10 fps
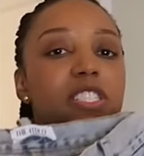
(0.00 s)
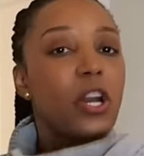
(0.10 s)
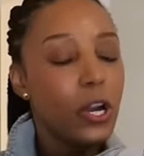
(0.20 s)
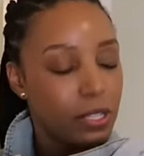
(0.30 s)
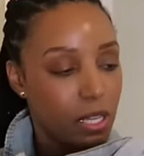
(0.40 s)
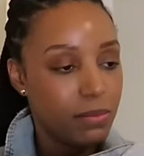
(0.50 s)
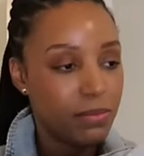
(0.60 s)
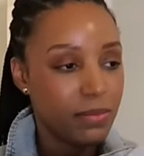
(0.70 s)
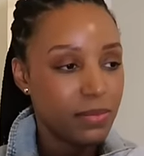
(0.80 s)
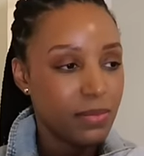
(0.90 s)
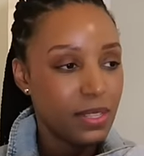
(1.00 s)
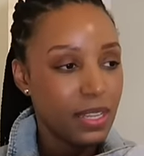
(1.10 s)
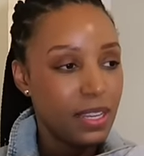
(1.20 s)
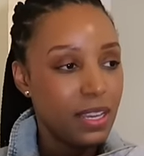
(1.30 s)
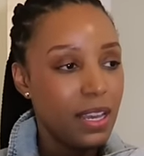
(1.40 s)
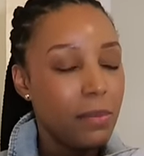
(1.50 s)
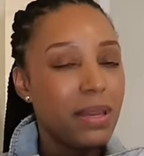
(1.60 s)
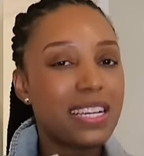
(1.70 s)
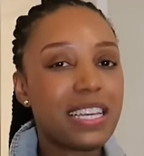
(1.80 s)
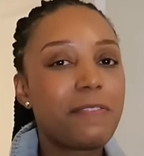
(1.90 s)
return them
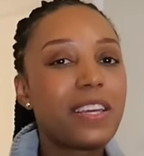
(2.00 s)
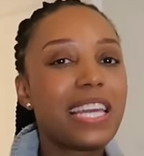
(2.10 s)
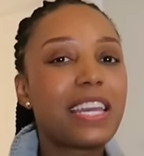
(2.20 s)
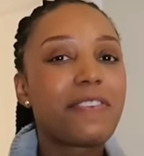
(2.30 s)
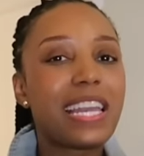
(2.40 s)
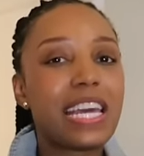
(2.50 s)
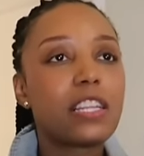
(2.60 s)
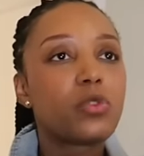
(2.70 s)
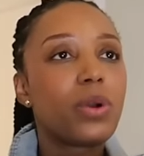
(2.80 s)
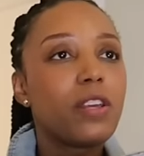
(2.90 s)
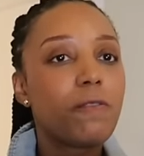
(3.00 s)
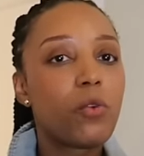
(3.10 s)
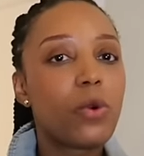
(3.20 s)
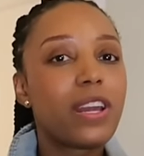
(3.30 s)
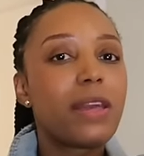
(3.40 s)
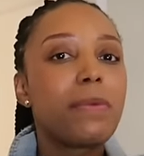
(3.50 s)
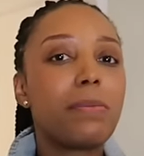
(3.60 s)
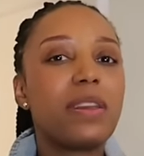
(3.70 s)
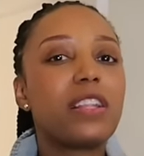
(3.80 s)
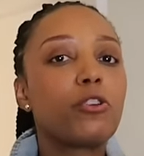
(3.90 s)
because I feel like if I get a 24, it may
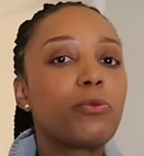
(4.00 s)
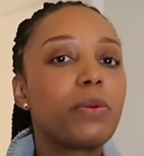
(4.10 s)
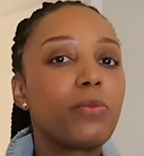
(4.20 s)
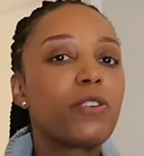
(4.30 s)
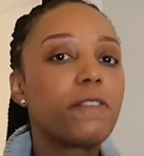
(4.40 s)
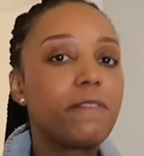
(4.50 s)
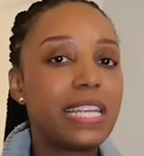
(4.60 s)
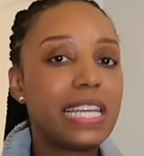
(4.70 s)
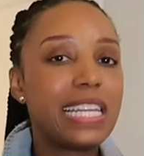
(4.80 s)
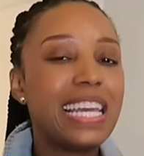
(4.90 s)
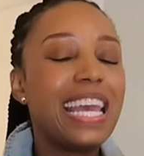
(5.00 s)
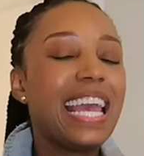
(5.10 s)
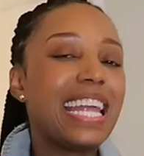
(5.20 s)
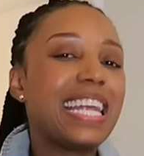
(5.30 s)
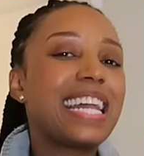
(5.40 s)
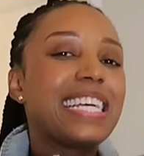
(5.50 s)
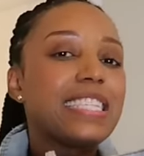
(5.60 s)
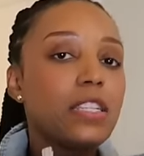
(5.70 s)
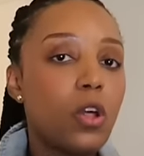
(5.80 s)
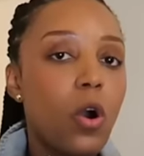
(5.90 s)
be a little bit more fitted and not as
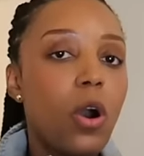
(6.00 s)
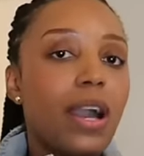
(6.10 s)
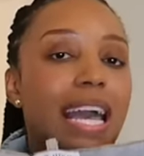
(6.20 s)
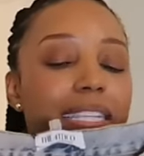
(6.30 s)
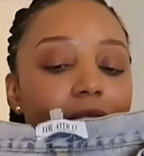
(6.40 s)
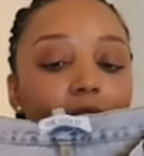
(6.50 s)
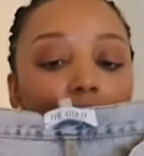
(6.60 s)
long as the